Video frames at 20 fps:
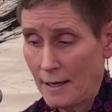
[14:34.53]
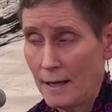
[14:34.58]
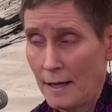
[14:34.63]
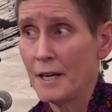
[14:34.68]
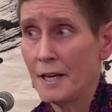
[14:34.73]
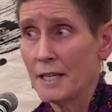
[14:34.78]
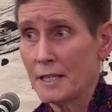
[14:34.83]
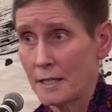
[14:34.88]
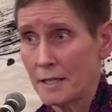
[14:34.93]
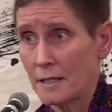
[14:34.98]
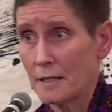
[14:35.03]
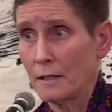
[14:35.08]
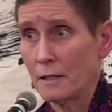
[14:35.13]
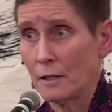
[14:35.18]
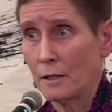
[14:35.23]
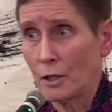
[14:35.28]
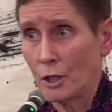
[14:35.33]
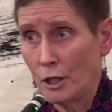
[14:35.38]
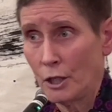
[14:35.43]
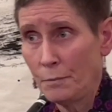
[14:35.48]
this
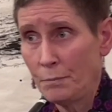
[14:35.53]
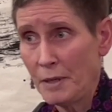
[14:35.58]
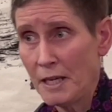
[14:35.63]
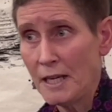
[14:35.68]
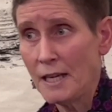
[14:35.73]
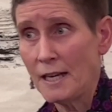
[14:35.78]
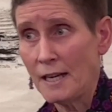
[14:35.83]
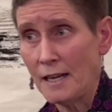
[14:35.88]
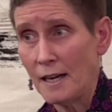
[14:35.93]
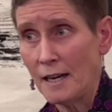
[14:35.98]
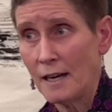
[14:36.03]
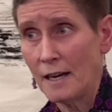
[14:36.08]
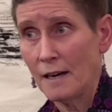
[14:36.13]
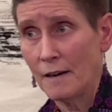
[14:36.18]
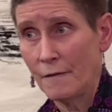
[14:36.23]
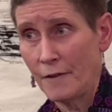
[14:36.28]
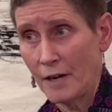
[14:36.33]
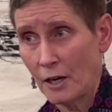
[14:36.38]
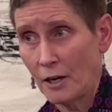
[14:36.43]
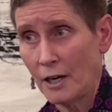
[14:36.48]
could be
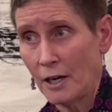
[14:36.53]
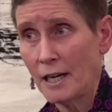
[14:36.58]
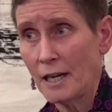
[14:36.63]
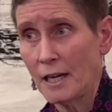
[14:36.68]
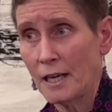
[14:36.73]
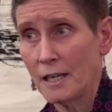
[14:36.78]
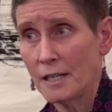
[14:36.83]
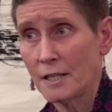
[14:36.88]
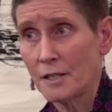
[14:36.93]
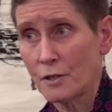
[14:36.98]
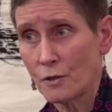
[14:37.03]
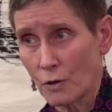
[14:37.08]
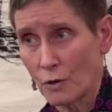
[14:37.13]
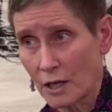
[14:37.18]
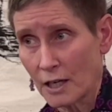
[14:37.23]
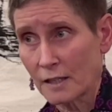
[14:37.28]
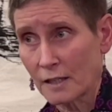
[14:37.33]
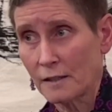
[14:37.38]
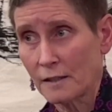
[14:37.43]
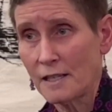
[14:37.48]
a very
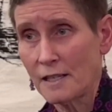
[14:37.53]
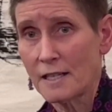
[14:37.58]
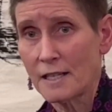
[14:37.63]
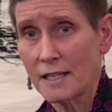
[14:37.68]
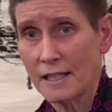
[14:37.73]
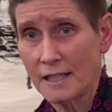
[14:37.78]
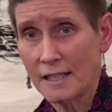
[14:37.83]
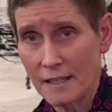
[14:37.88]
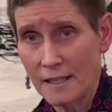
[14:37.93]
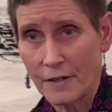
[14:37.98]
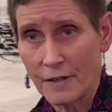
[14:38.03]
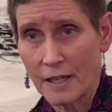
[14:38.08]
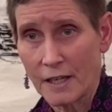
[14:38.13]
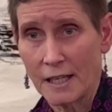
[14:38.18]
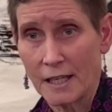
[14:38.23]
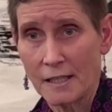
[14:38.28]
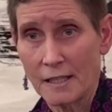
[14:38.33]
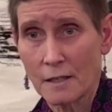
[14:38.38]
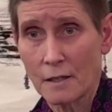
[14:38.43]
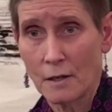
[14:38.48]
historically
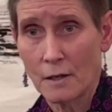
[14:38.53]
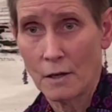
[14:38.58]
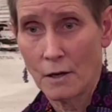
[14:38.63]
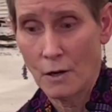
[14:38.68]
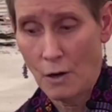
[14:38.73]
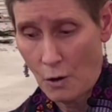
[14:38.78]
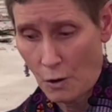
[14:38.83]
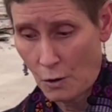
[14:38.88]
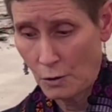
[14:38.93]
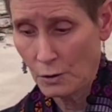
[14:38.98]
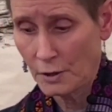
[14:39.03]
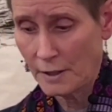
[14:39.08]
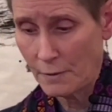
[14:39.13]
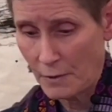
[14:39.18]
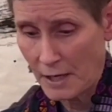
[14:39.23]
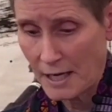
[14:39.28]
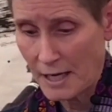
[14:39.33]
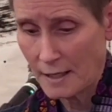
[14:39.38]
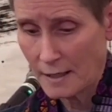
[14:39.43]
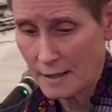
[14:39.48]
significant Holy
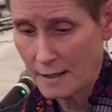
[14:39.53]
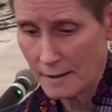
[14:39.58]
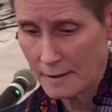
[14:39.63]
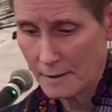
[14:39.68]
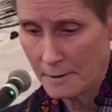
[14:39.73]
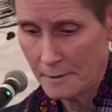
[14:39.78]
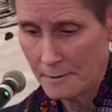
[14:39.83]
Week.